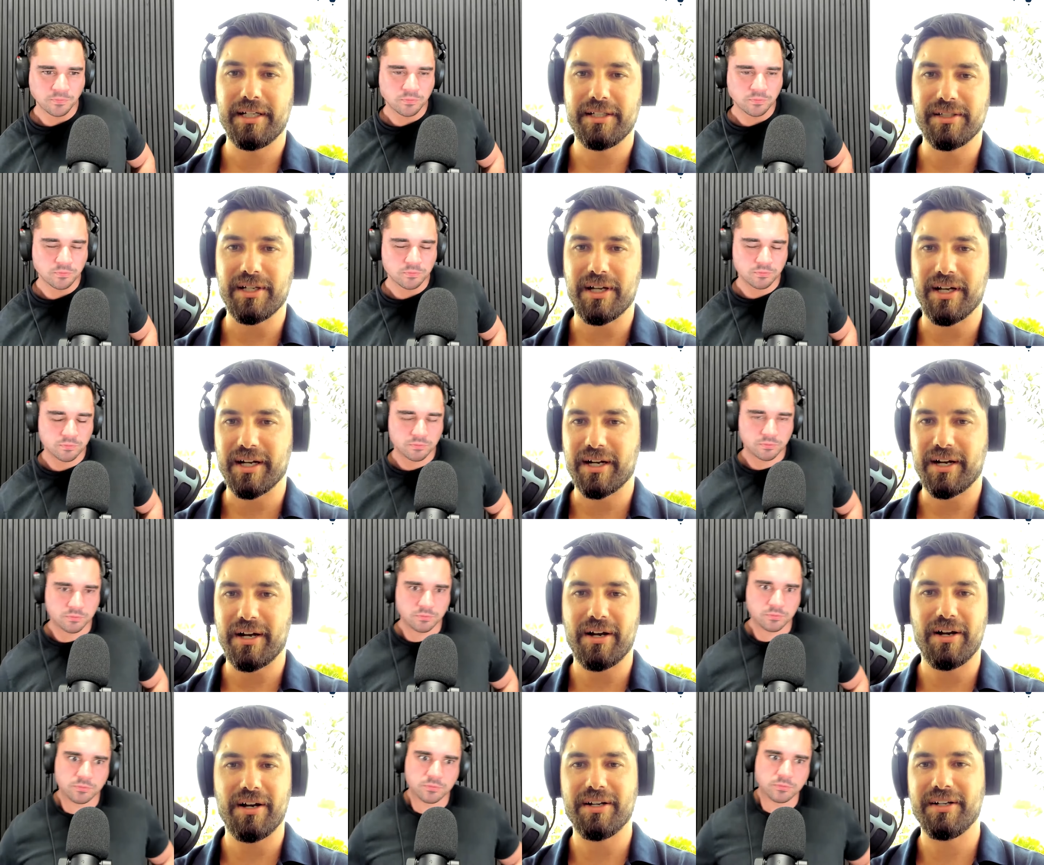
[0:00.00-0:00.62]
Speaker 1: He's
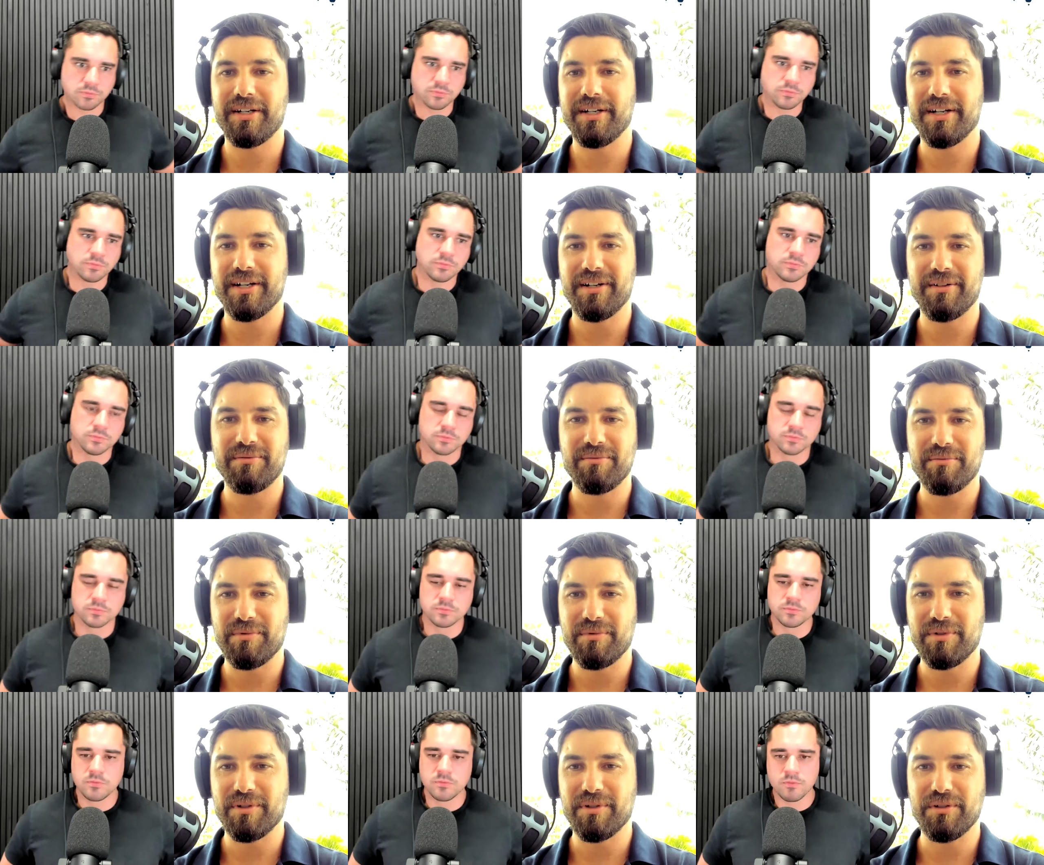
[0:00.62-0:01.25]
like, "Oh, you
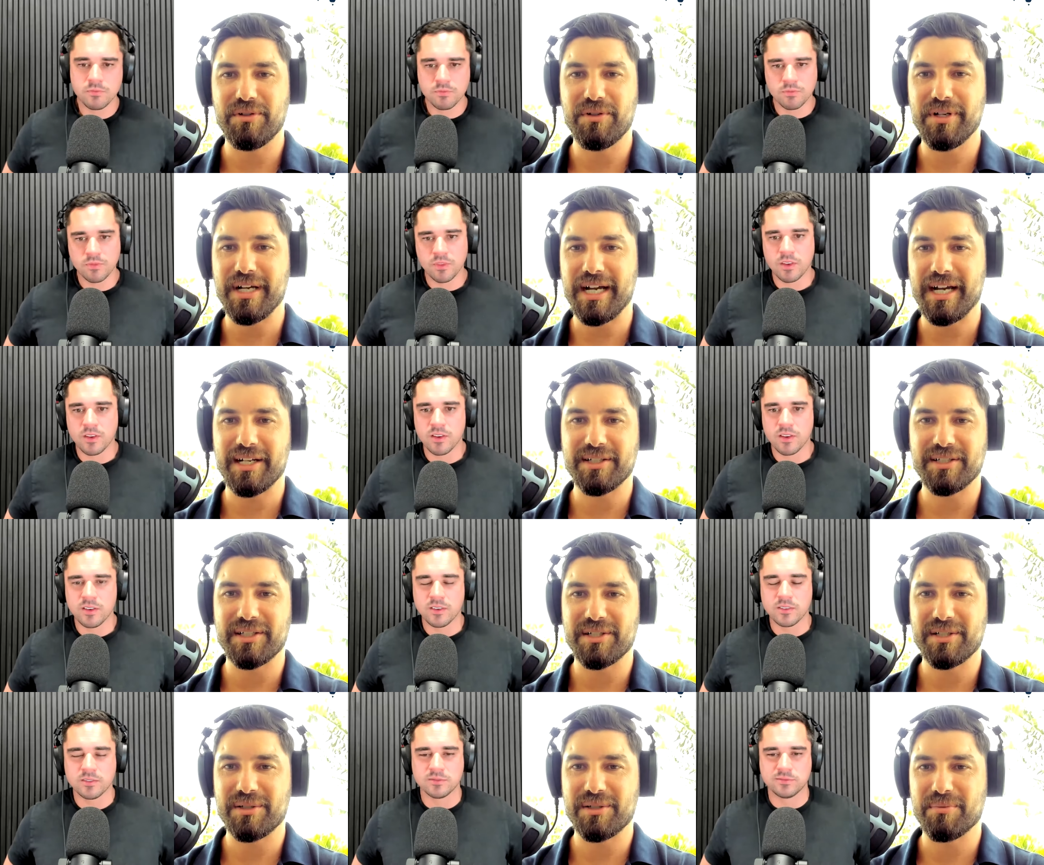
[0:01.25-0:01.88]
know, new
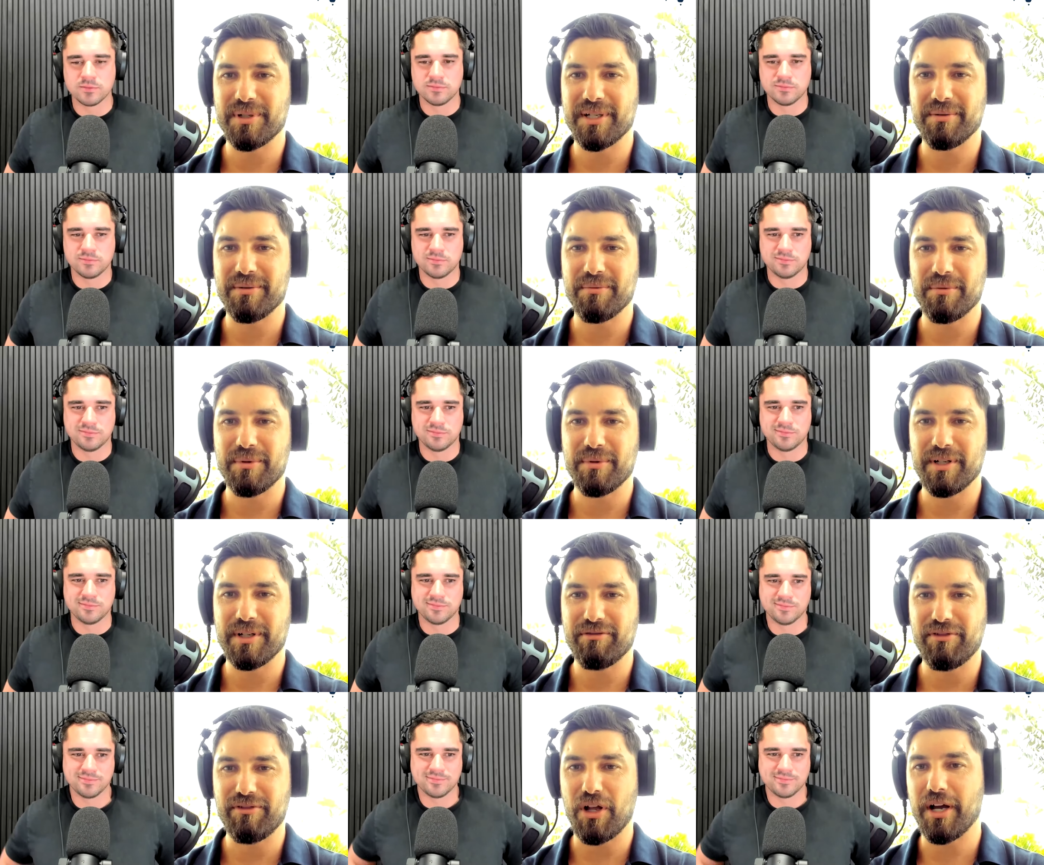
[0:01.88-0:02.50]
houses we're
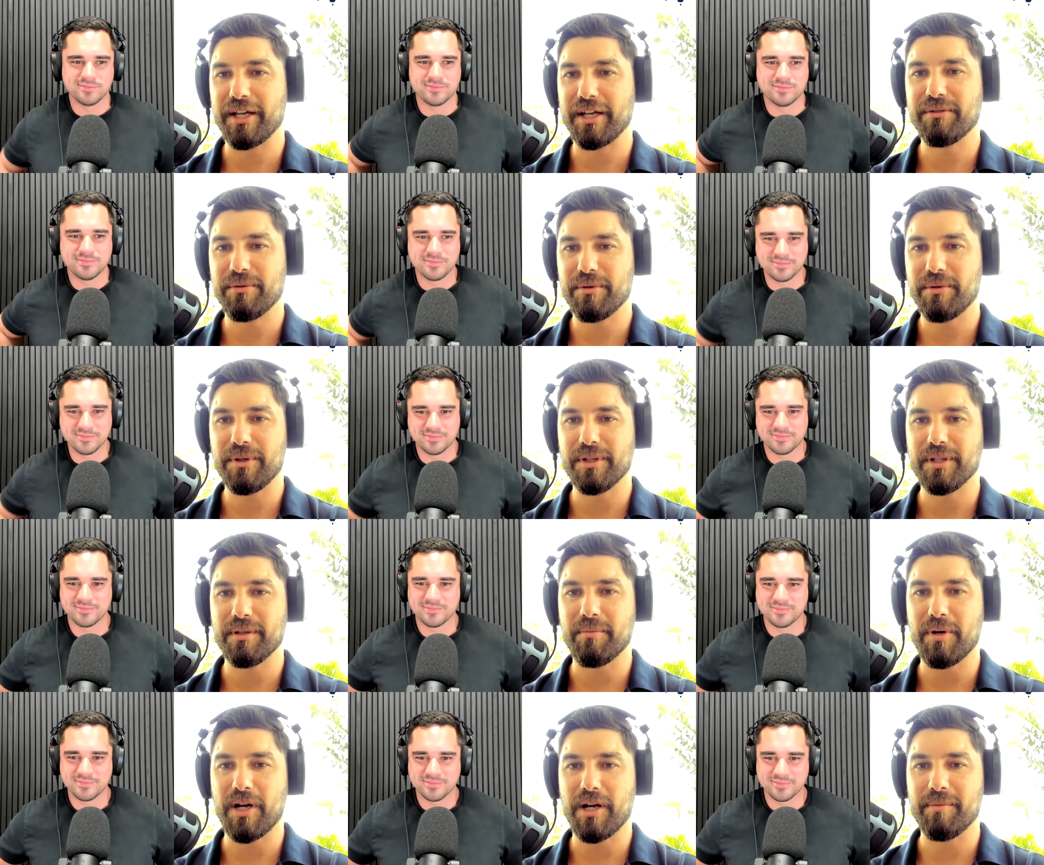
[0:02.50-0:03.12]
we're flying
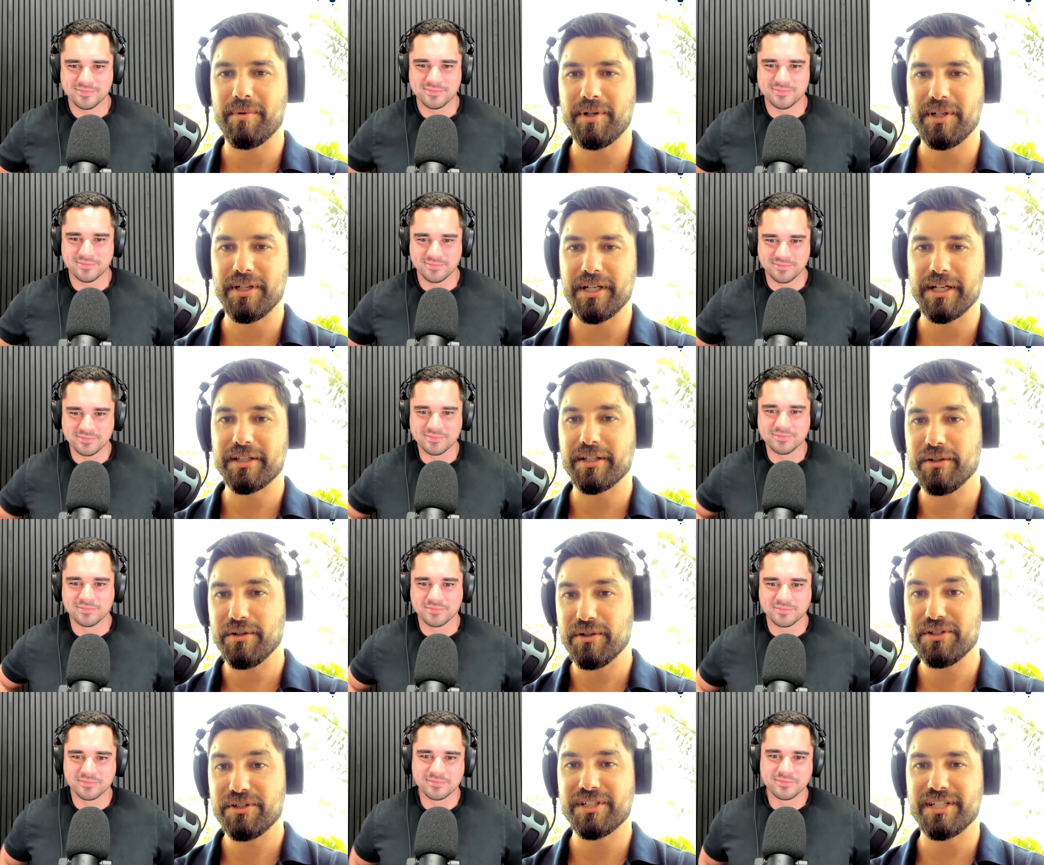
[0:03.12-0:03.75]
through at the moment.
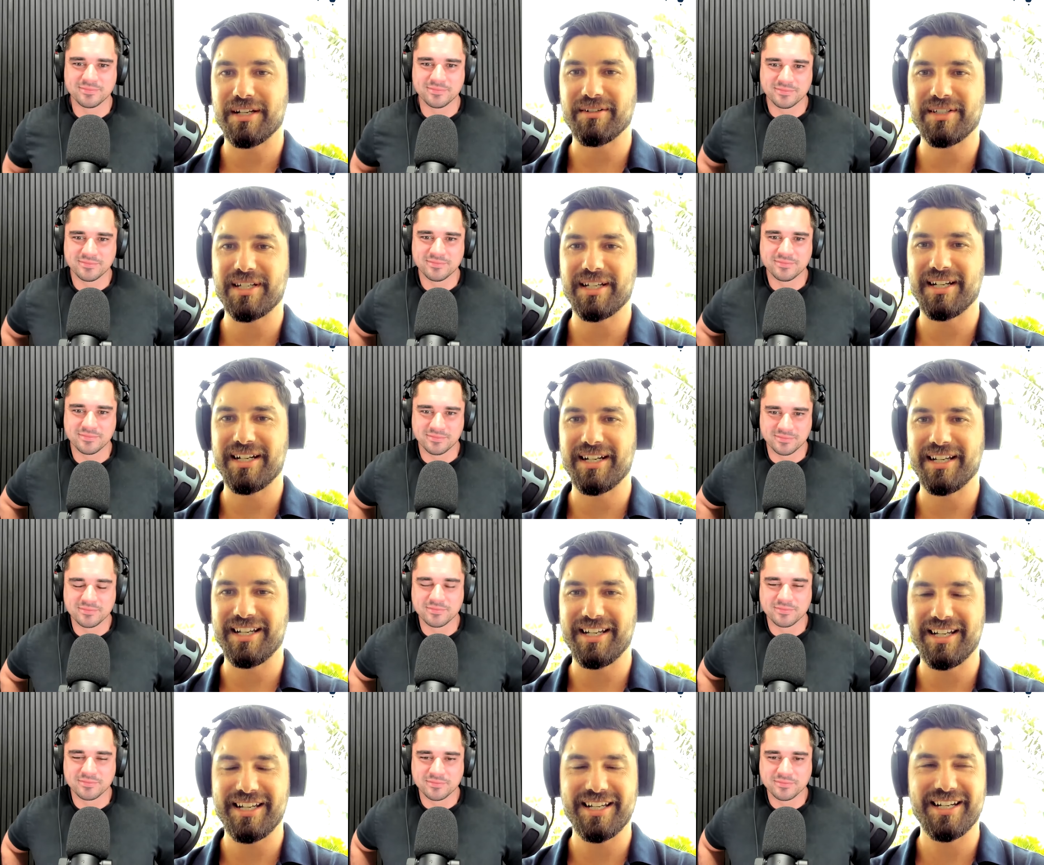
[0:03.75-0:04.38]
Like the new stuff's
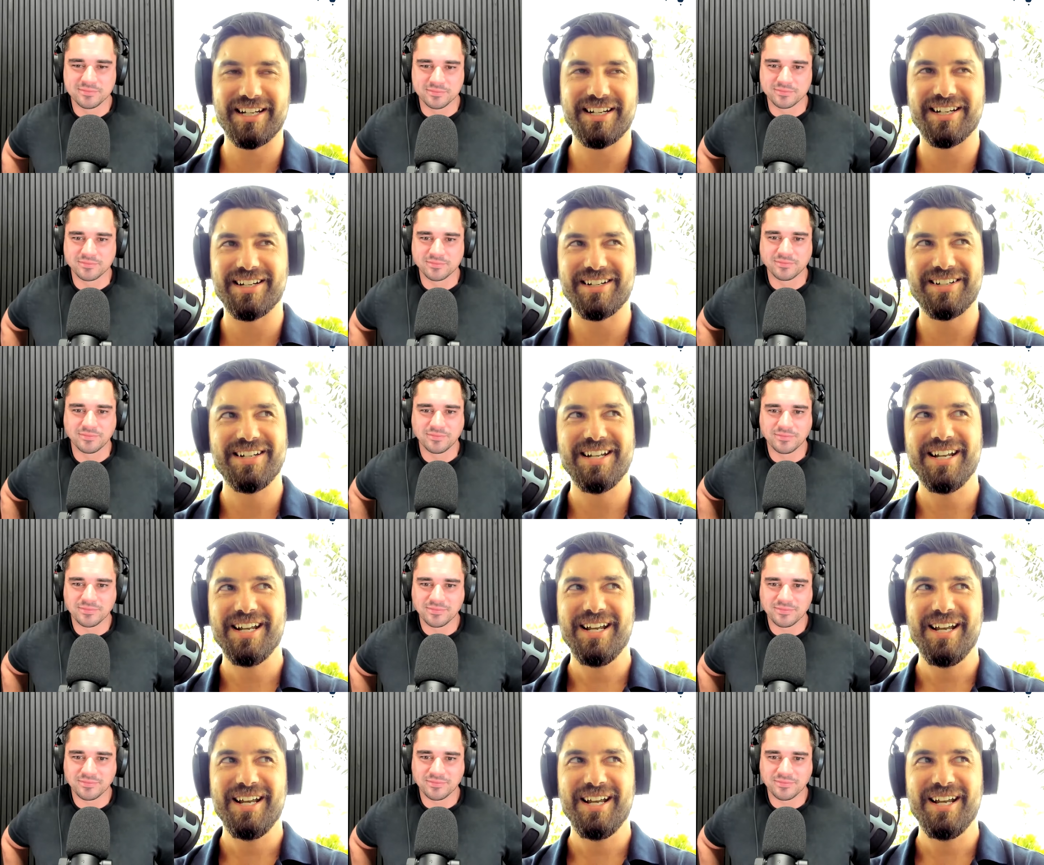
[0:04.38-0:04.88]
getting in." And